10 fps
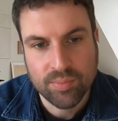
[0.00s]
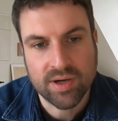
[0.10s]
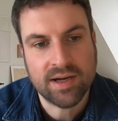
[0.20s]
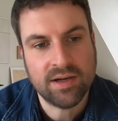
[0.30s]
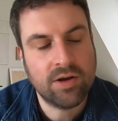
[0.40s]

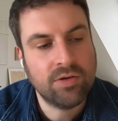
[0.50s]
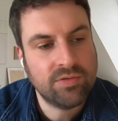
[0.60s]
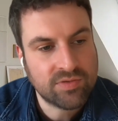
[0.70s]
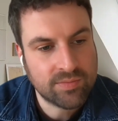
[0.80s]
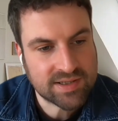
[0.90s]
But I know
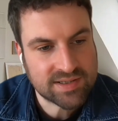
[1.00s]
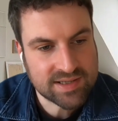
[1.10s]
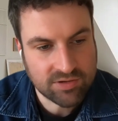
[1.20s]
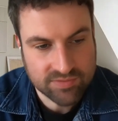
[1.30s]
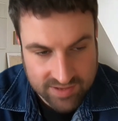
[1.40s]
for
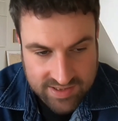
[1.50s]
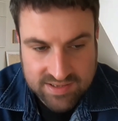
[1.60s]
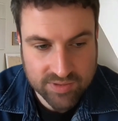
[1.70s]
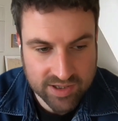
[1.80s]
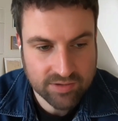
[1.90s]
myself, at
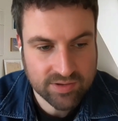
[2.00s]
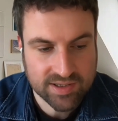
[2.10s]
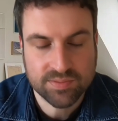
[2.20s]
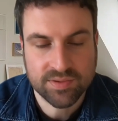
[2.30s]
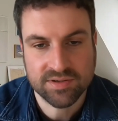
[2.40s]
least in my own
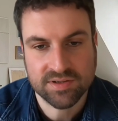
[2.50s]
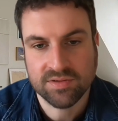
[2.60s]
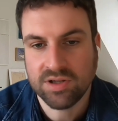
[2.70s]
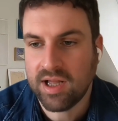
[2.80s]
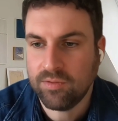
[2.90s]
experience of
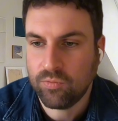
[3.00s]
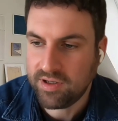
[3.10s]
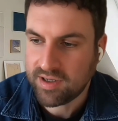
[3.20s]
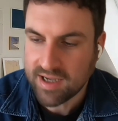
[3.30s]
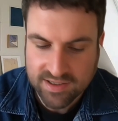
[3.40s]
client
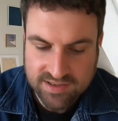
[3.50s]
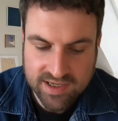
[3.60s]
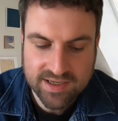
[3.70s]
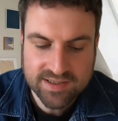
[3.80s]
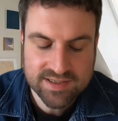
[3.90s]
work,
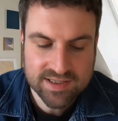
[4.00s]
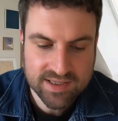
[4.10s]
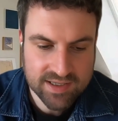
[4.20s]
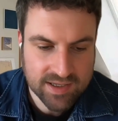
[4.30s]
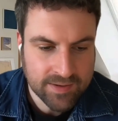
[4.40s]

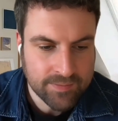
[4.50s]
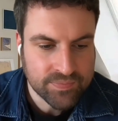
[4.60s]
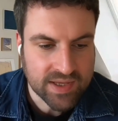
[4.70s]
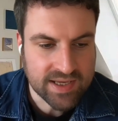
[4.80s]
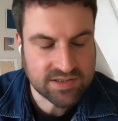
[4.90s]
anxiety
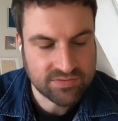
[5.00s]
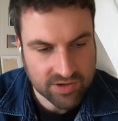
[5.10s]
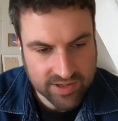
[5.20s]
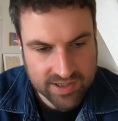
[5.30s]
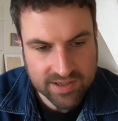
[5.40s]
is a
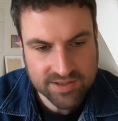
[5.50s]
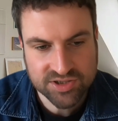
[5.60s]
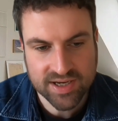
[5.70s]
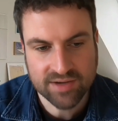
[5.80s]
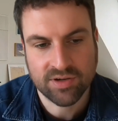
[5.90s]
very kind of
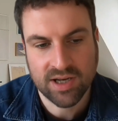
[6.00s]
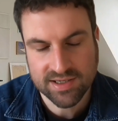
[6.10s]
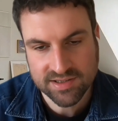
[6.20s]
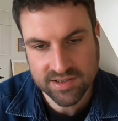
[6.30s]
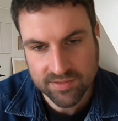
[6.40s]

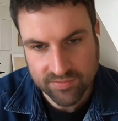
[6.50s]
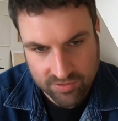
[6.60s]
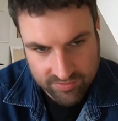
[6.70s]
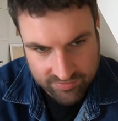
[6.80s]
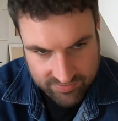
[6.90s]
generalized term
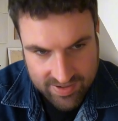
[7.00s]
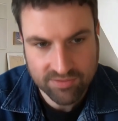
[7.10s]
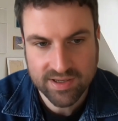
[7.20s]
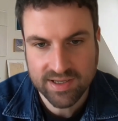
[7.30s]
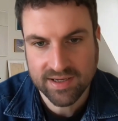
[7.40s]
for a
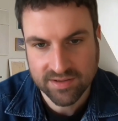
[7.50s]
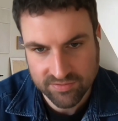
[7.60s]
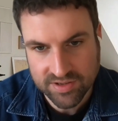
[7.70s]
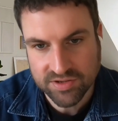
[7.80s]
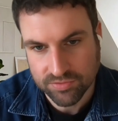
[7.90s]
very
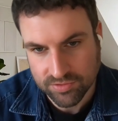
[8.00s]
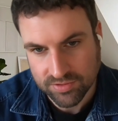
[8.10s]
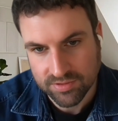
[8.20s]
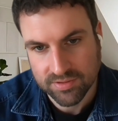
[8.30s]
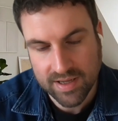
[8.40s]

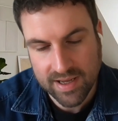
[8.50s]
individual